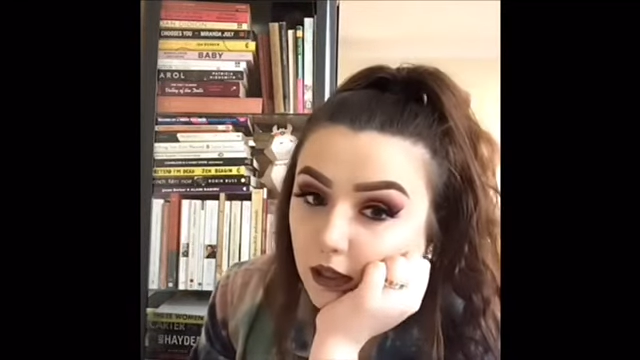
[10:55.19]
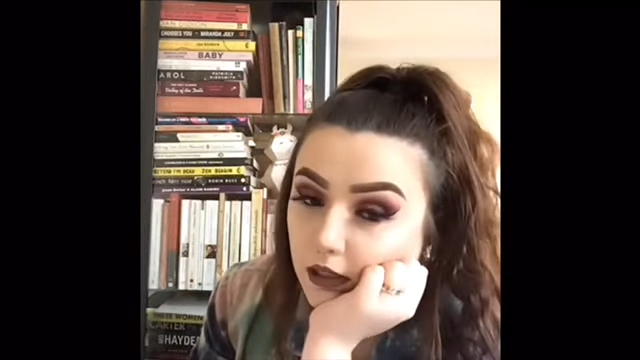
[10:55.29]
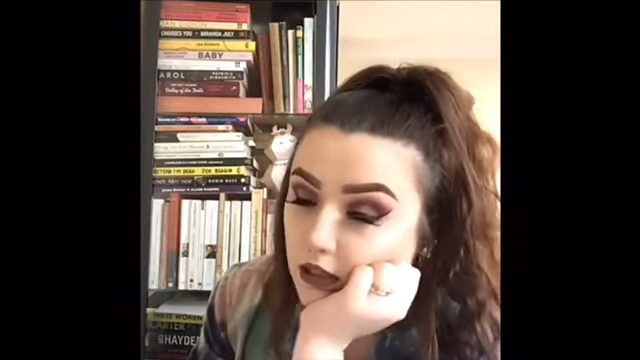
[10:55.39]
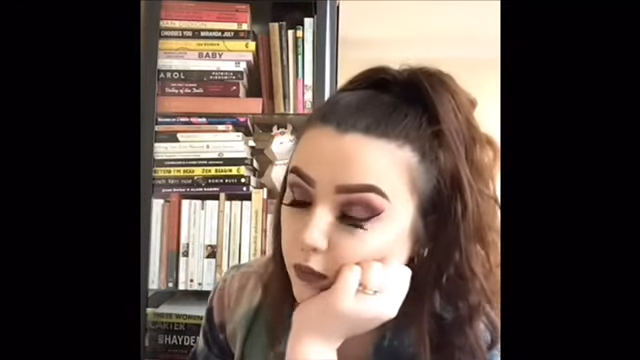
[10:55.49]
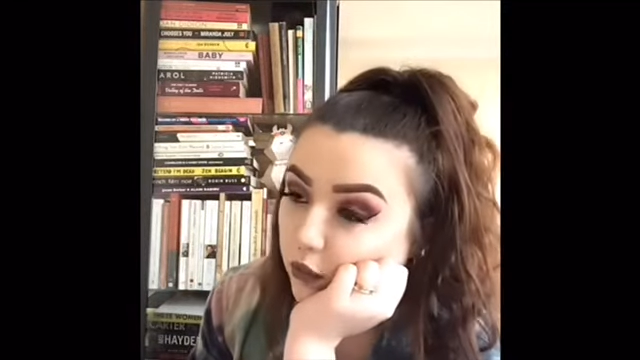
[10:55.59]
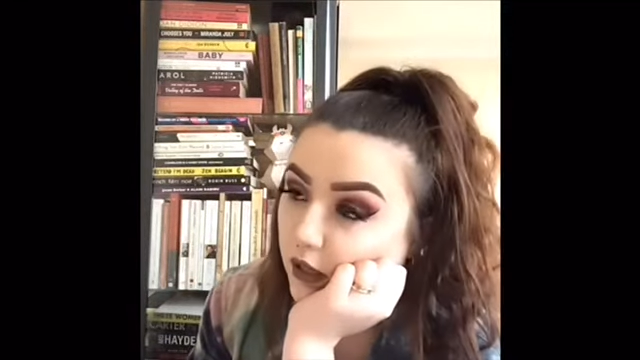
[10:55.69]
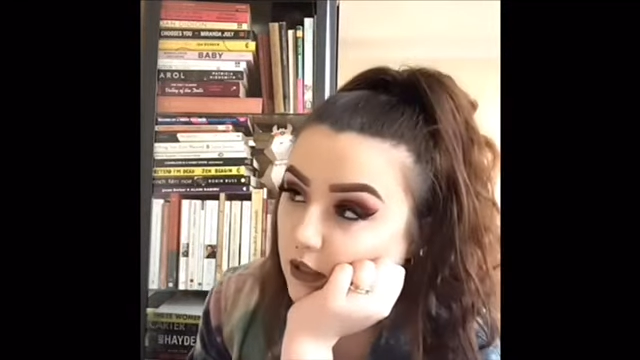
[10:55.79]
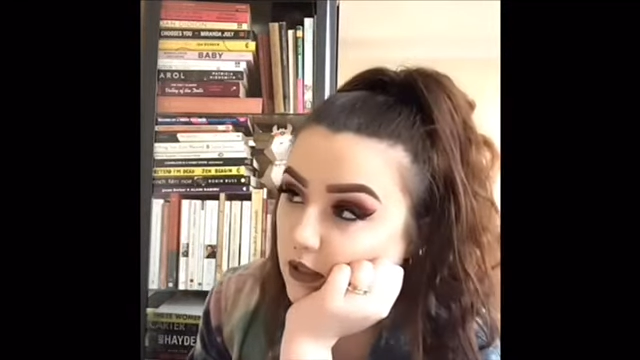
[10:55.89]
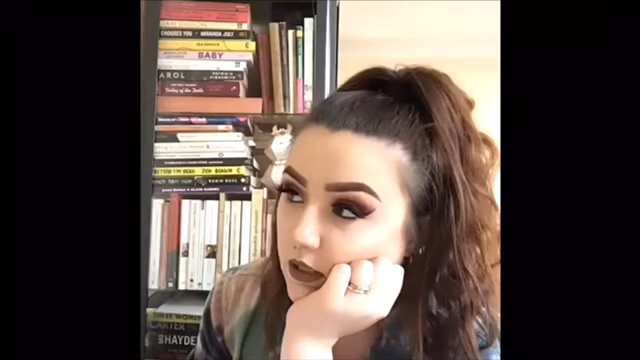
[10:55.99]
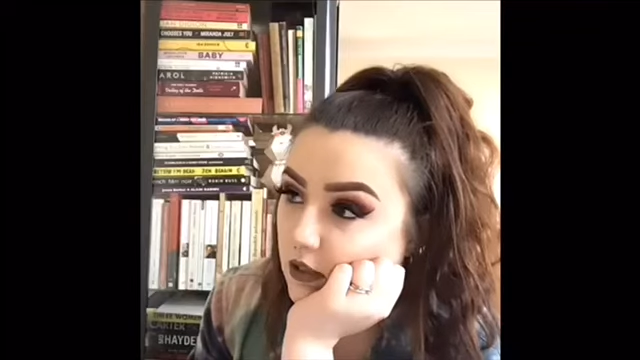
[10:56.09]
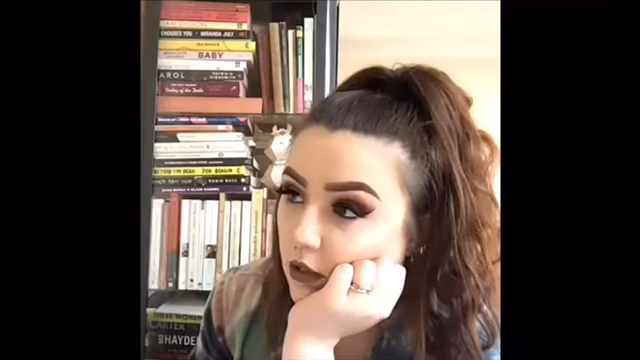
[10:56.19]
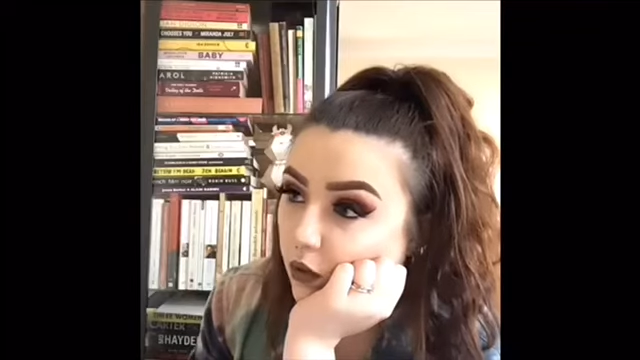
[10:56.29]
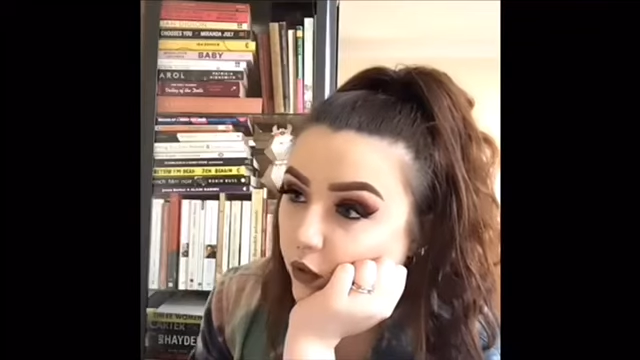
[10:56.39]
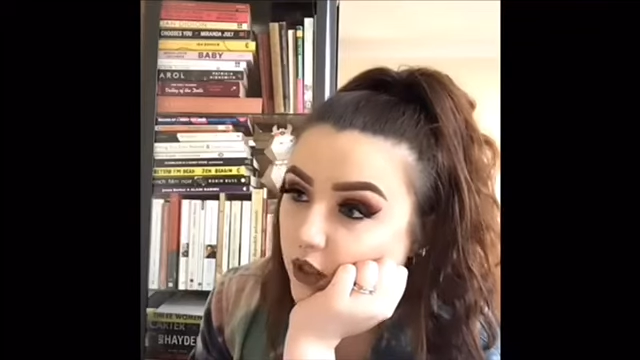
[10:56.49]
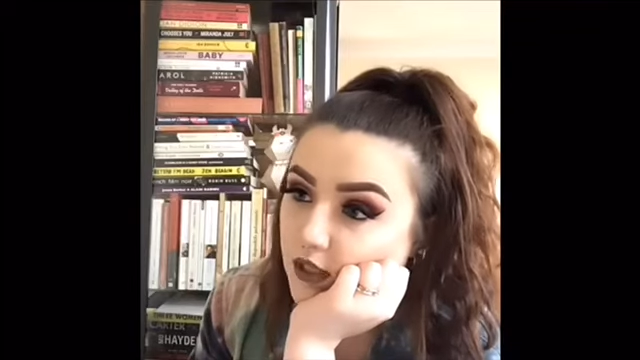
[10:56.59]
in his practice as a
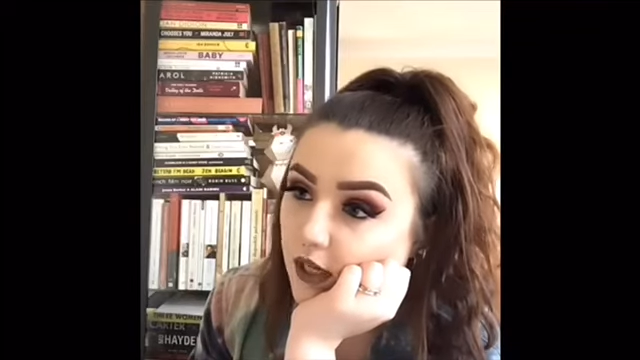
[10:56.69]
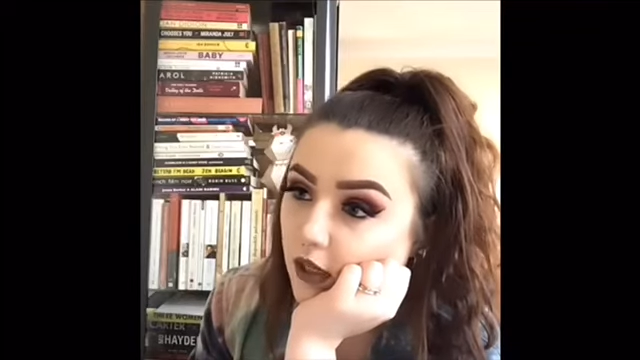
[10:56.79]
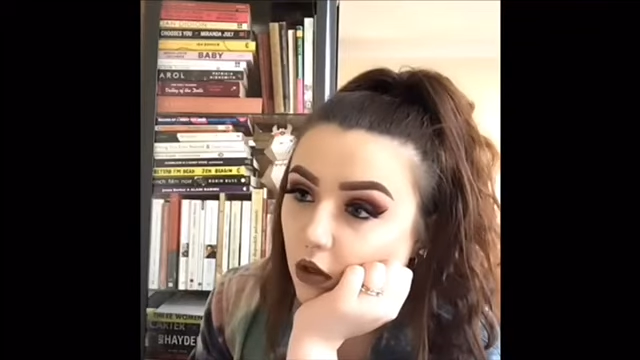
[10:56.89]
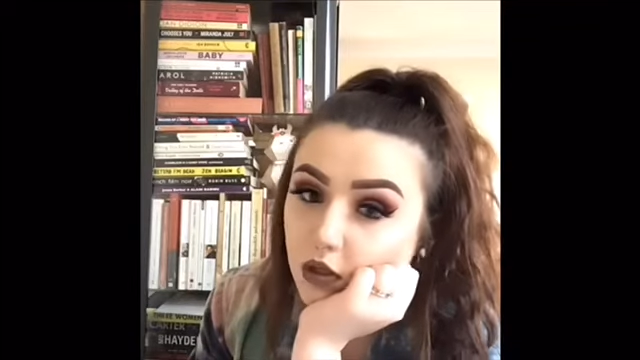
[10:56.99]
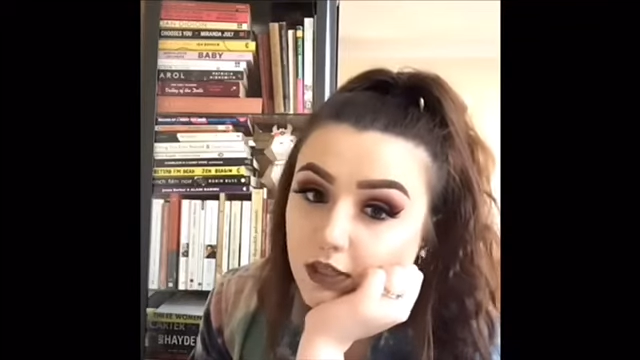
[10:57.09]
lawyer, take on